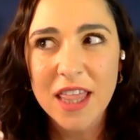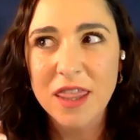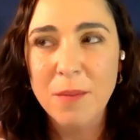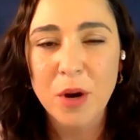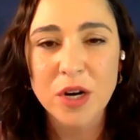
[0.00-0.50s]

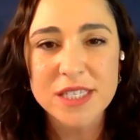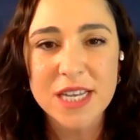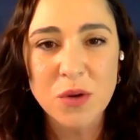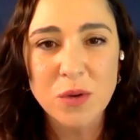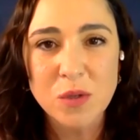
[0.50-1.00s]
the
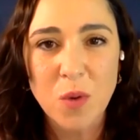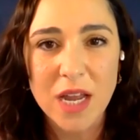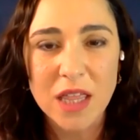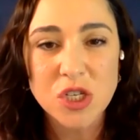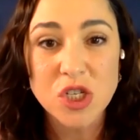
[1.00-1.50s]
person who's
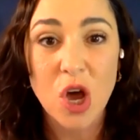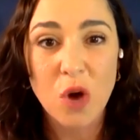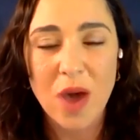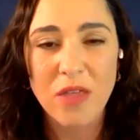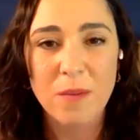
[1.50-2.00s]
running the
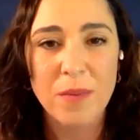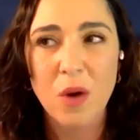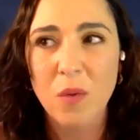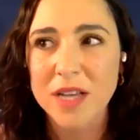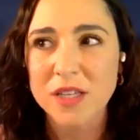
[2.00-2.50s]
show, whether it be
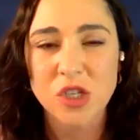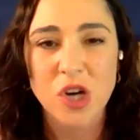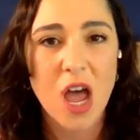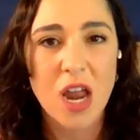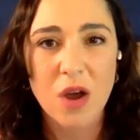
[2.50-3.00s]
a
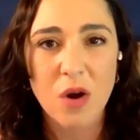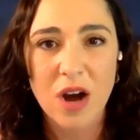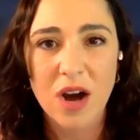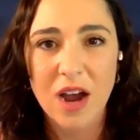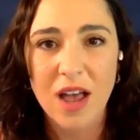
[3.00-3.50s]
restaurant
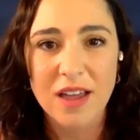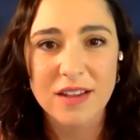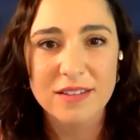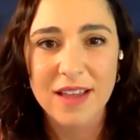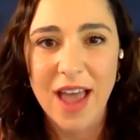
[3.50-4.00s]
or
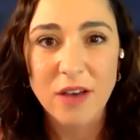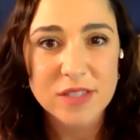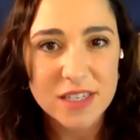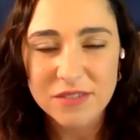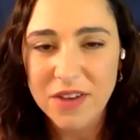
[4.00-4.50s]
a
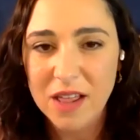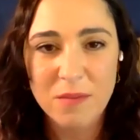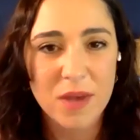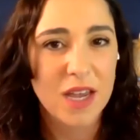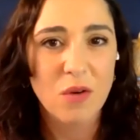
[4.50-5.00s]
housing
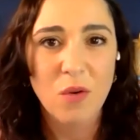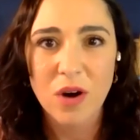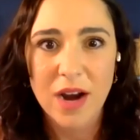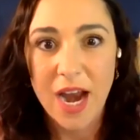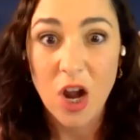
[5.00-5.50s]
development
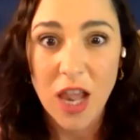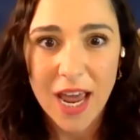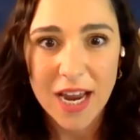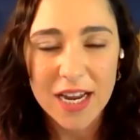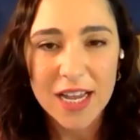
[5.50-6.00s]
or an
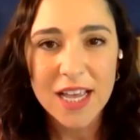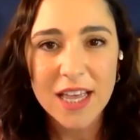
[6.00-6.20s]
airline,